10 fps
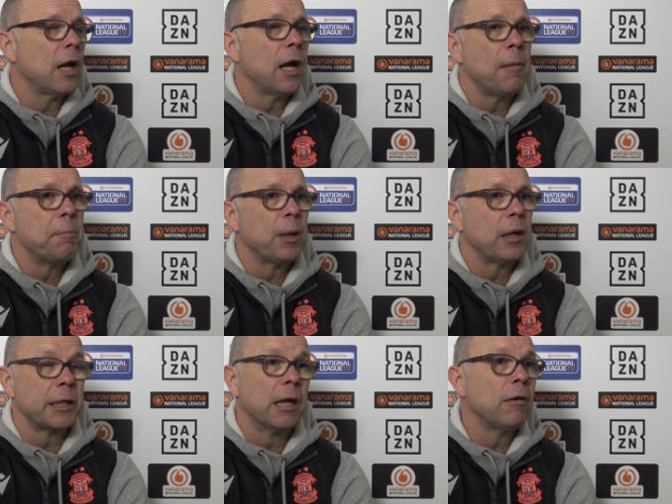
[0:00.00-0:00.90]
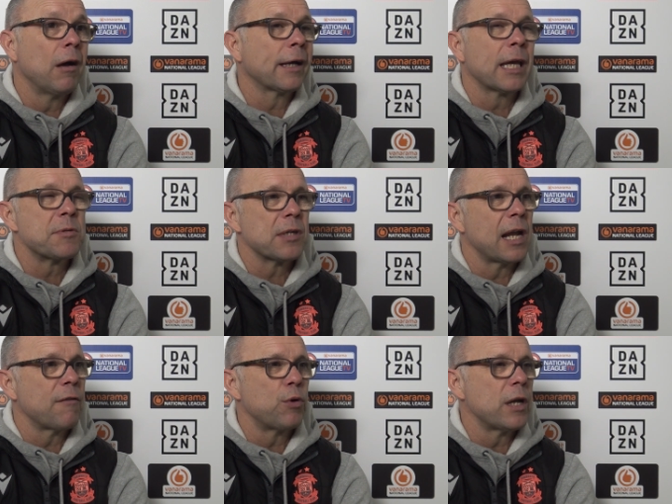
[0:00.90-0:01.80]
But I keep
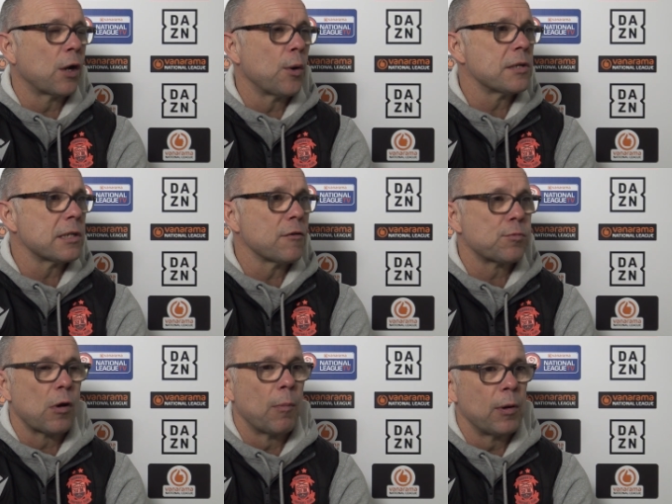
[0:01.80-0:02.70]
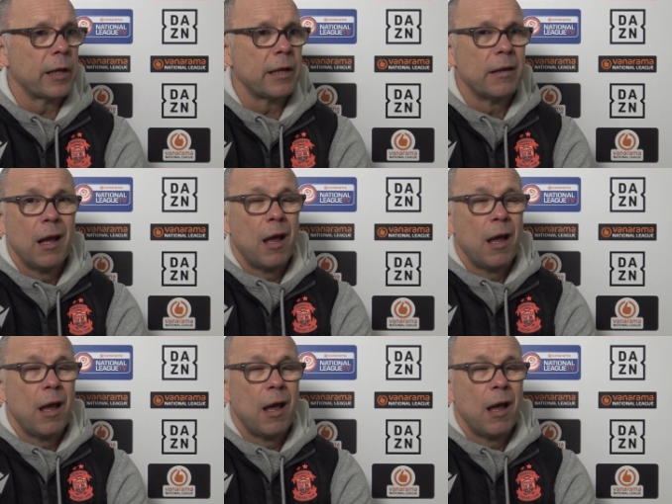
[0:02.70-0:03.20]
saying if we acquit ourselves properly, and